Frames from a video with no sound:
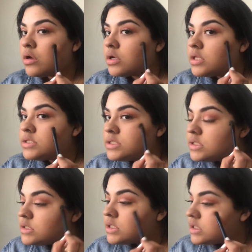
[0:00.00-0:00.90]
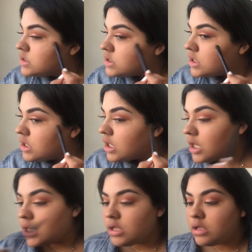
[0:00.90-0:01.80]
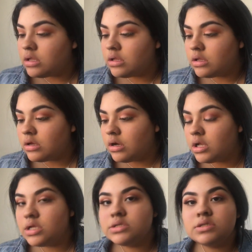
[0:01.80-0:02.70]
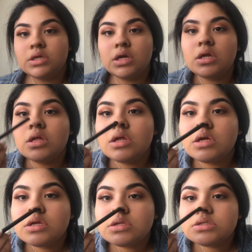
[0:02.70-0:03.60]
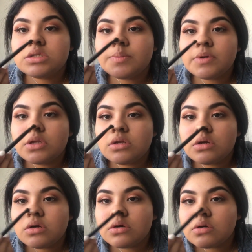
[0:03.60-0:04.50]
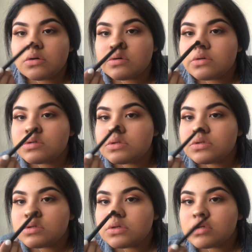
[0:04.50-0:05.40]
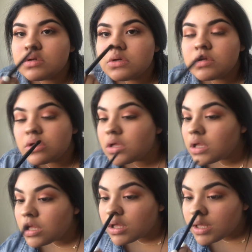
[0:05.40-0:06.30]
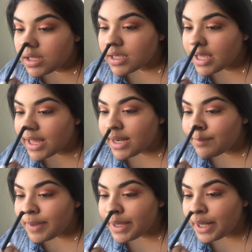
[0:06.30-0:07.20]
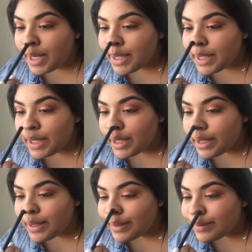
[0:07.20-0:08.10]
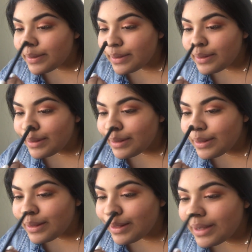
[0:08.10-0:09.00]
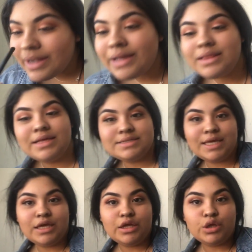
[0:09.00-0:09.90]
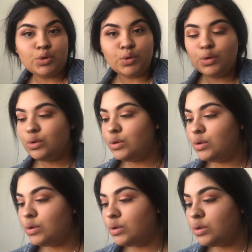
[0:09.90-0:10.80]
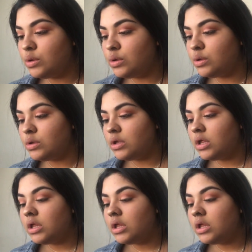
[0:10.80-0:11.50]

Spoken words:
Okay, this is as good as it's gonna get, honestly. Tip of the nose. Kind of make it look cute. Is it cute?